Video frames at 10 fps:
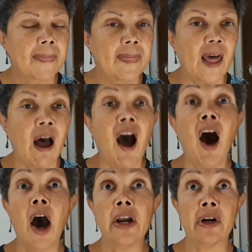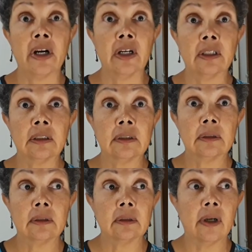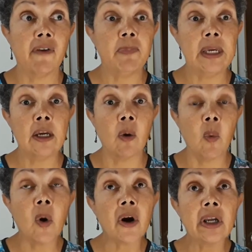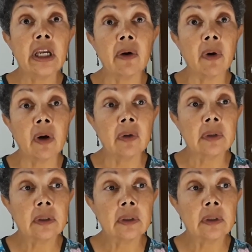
the honor of being a war hero,